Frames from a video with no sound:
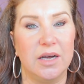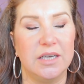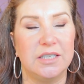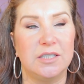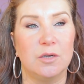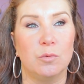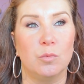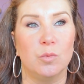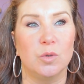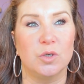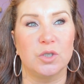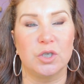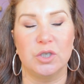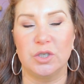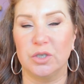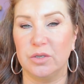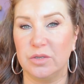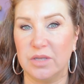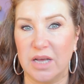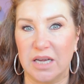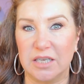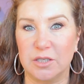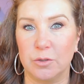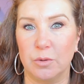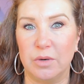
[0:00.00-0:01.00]
I don't want to
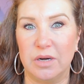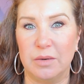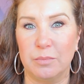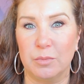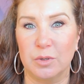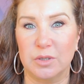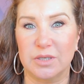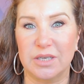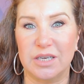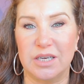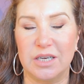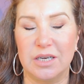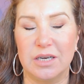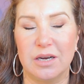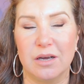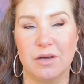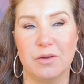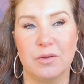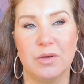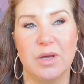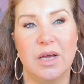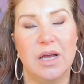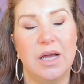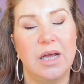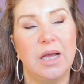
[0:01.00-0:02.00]
do that to anybody, you know.